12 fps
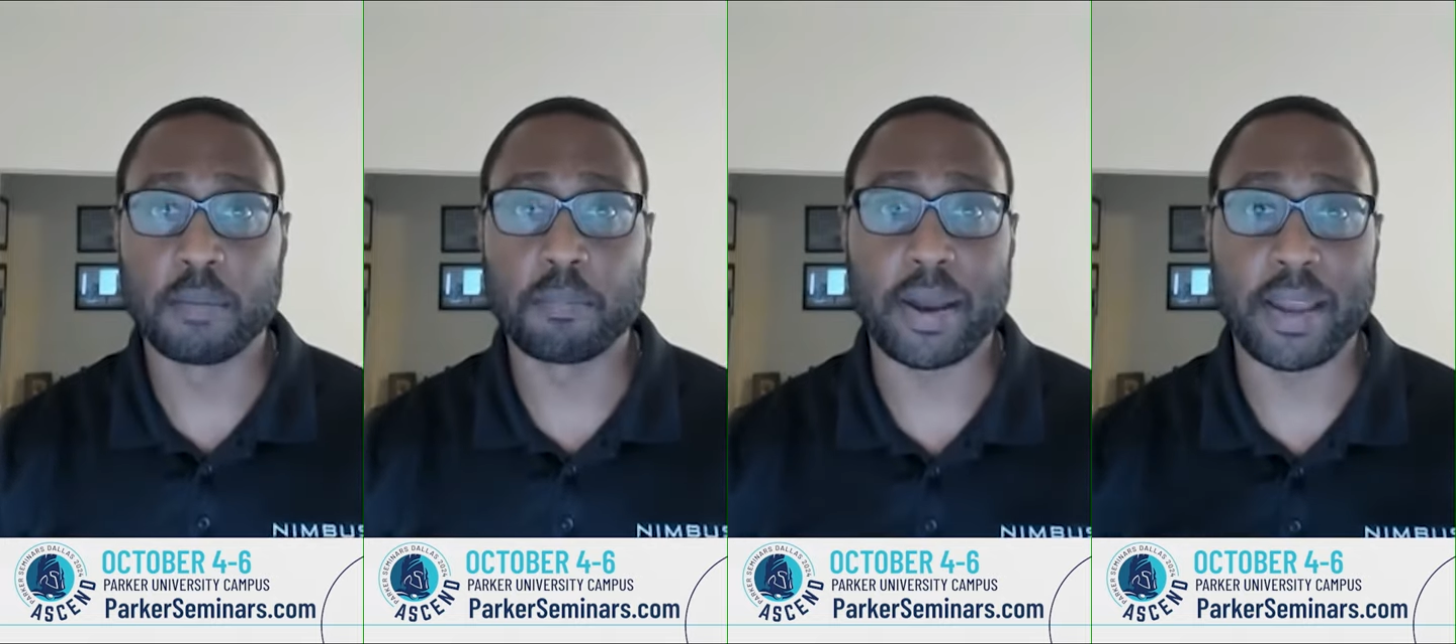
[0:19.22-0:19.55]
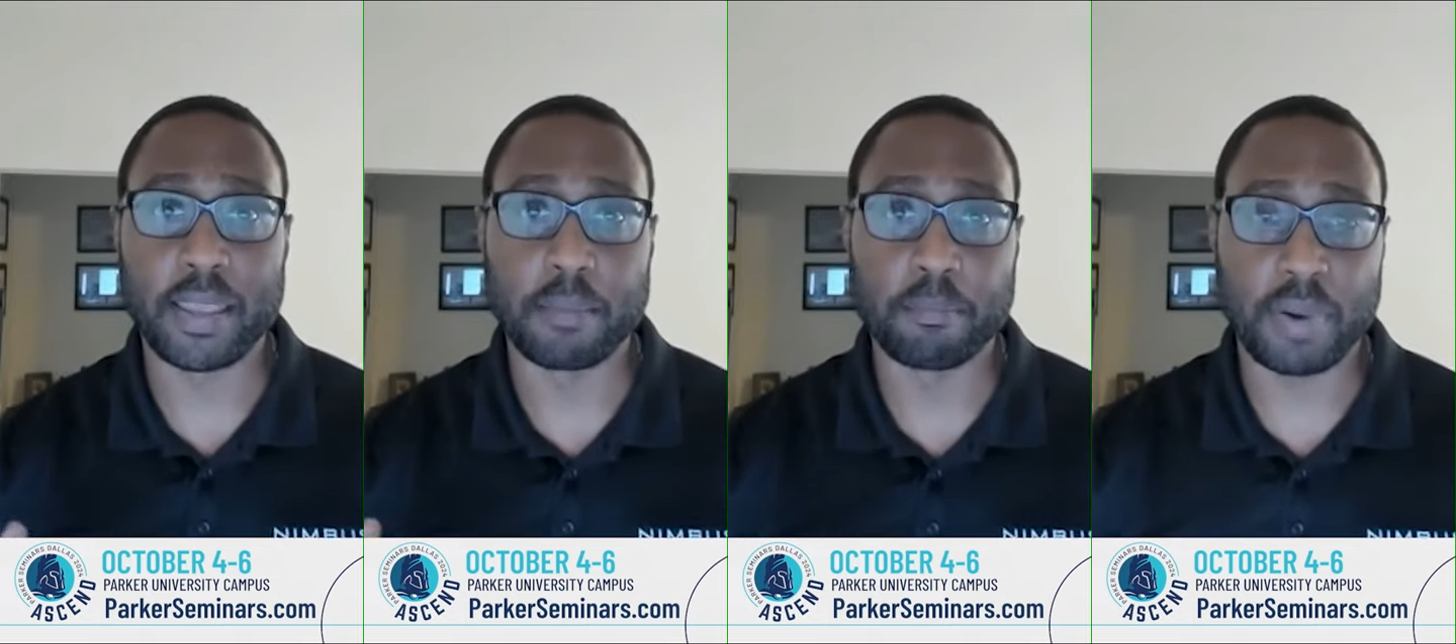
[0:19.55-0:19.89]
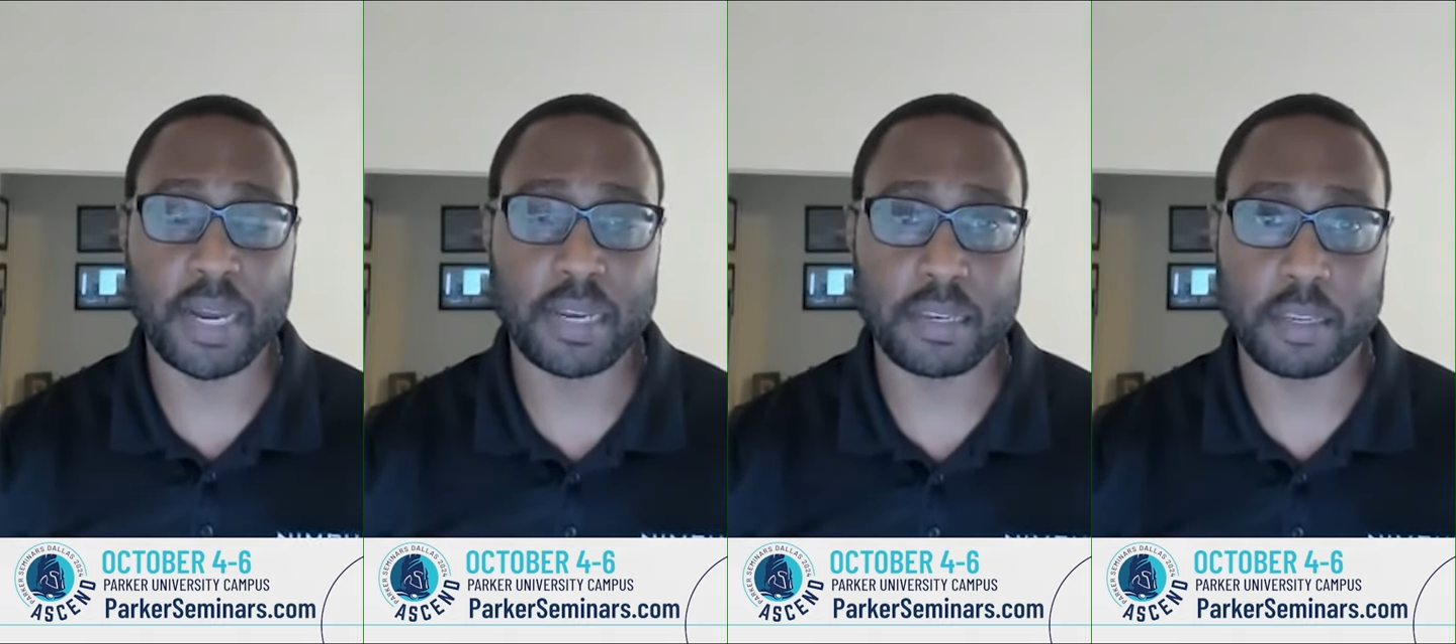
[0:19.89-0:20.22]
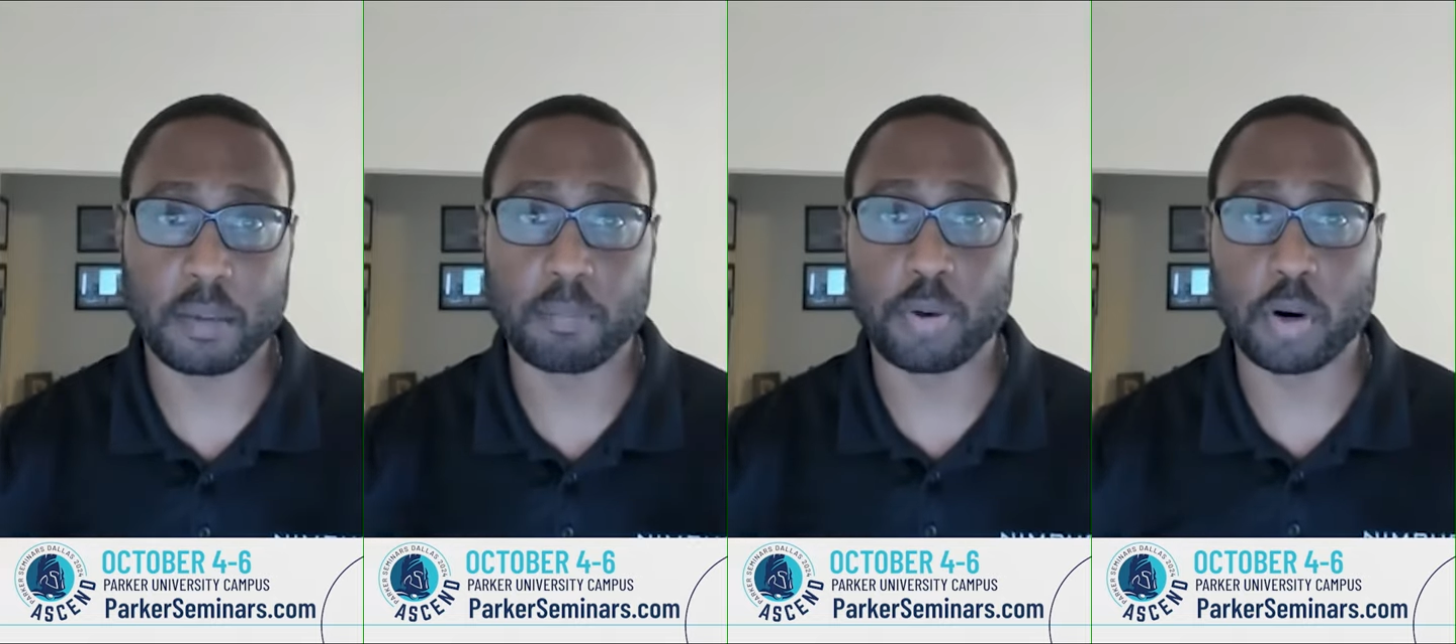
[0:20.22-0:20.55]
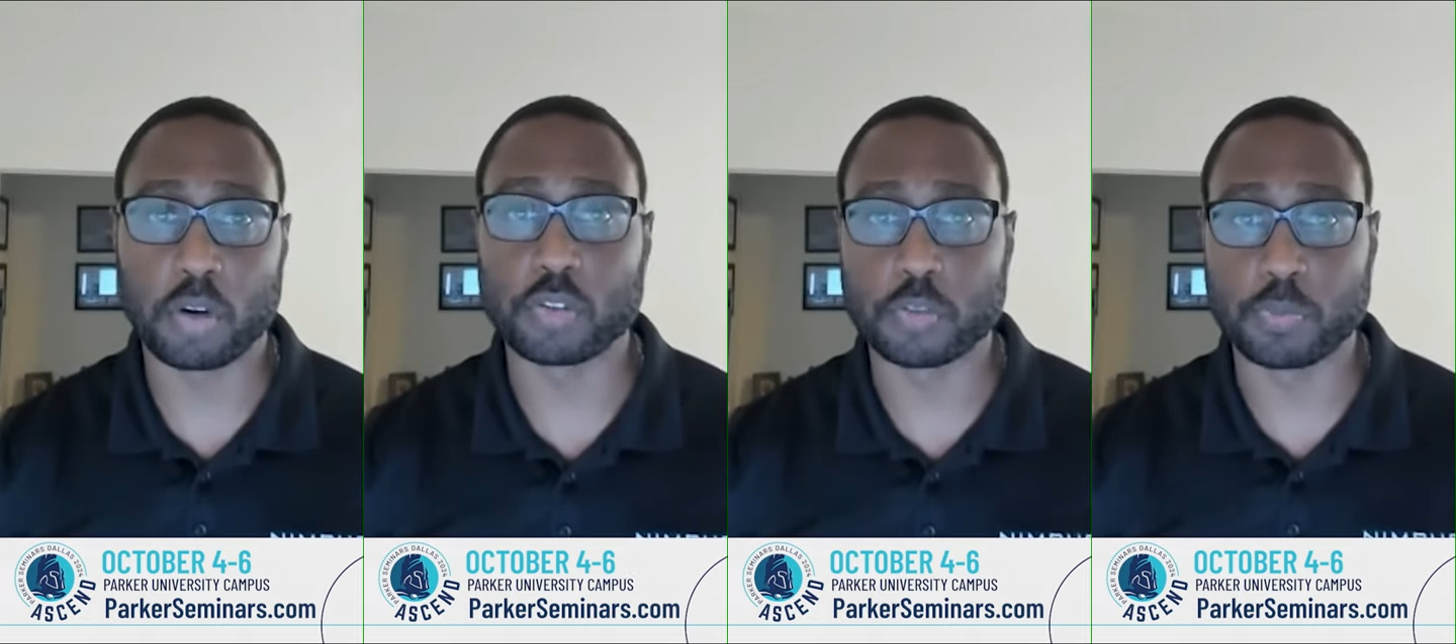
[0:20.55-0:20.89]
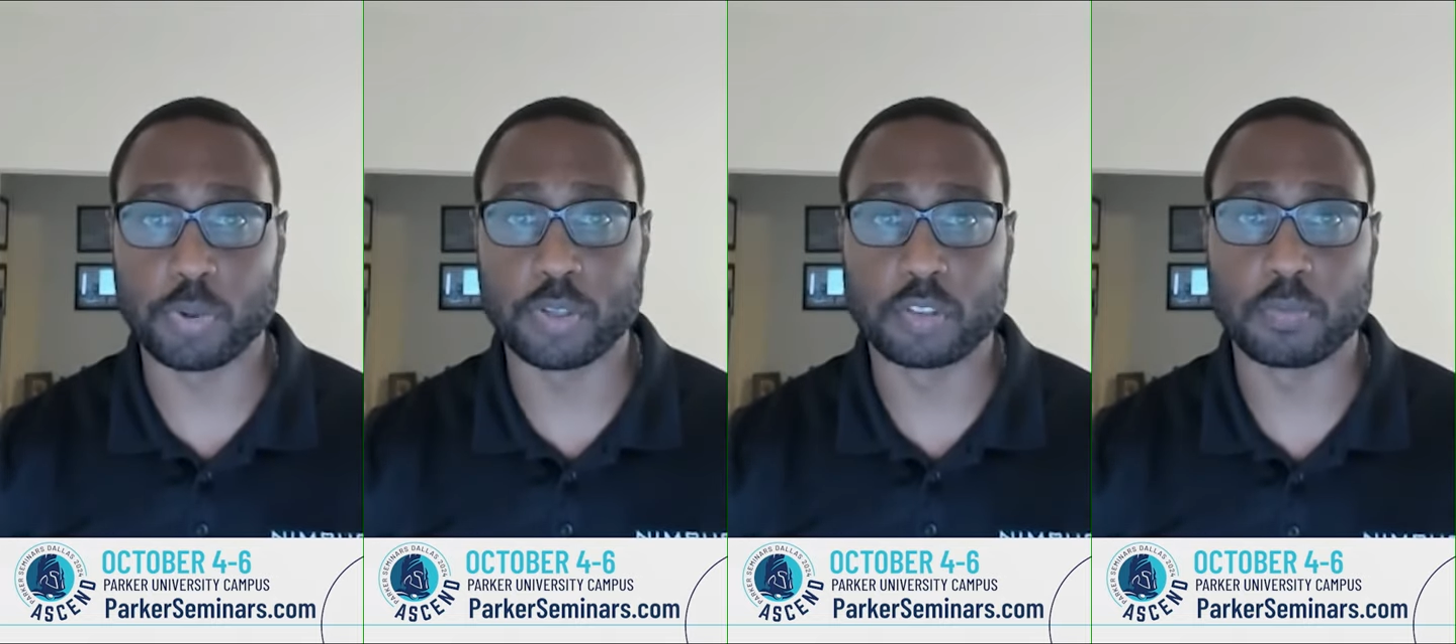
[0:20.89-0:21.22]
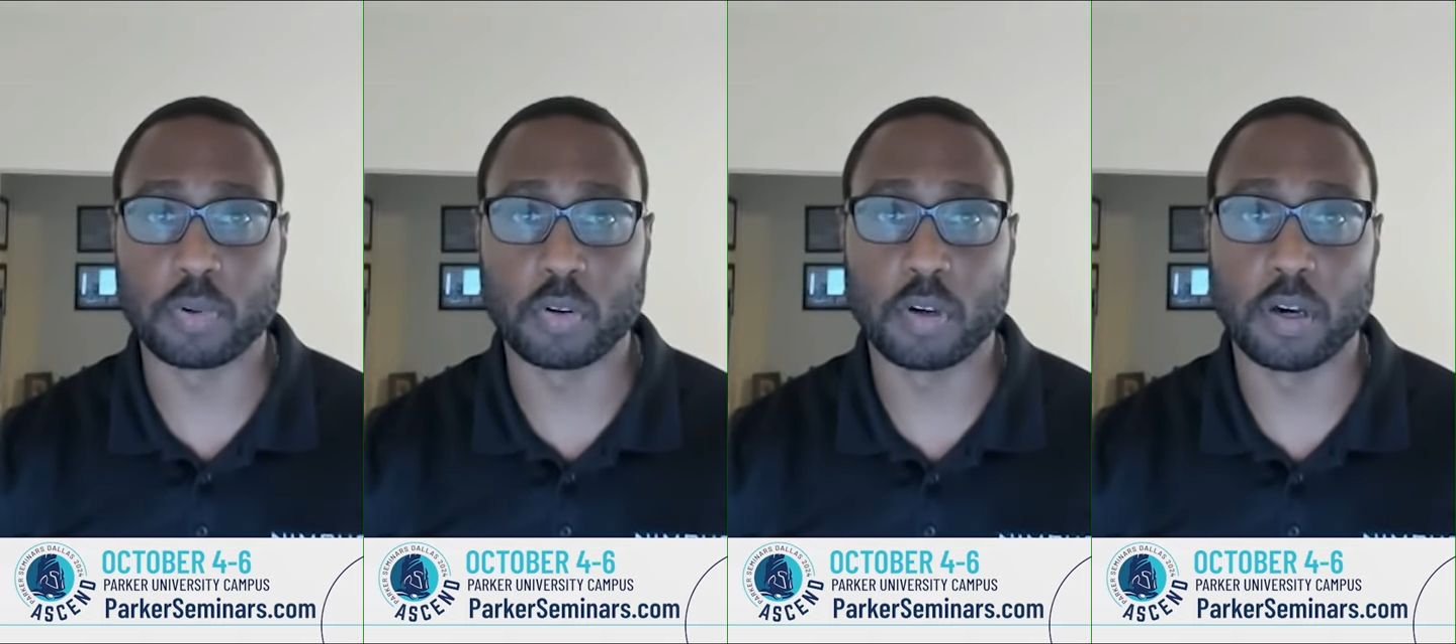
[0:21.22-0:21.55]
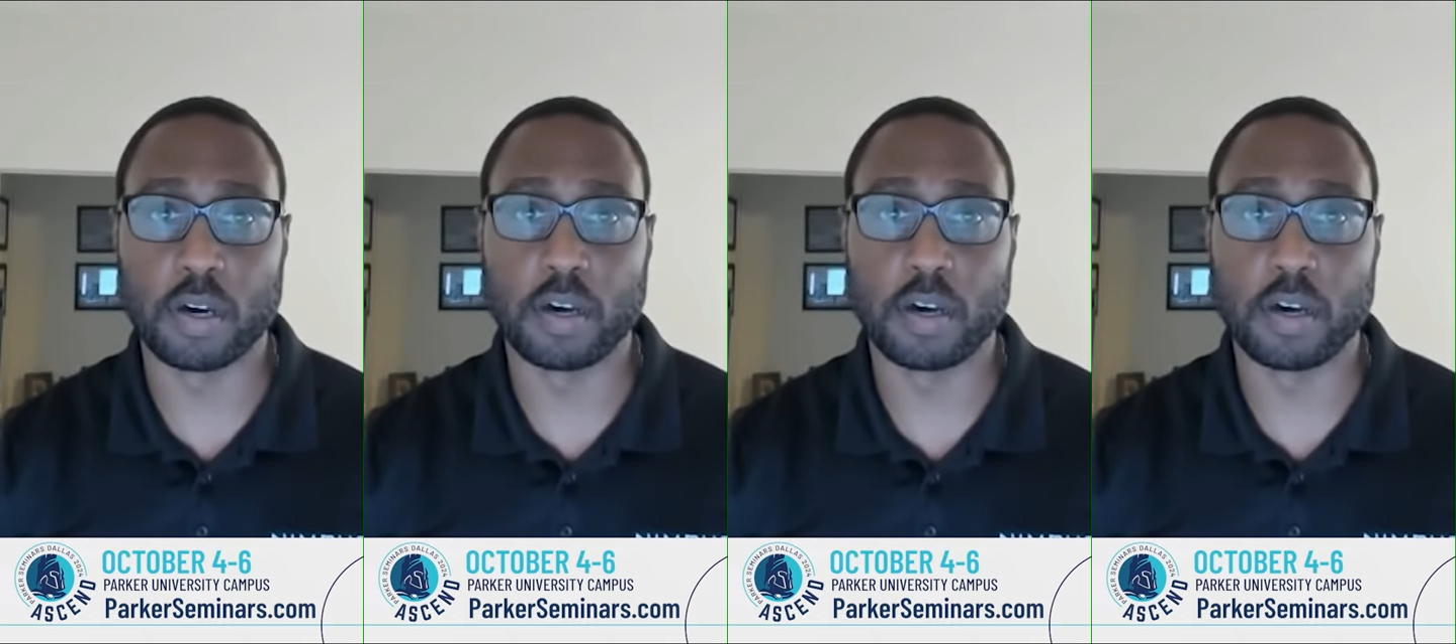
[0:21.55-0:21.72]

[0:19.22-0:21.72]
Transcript: by embodying Parker's principle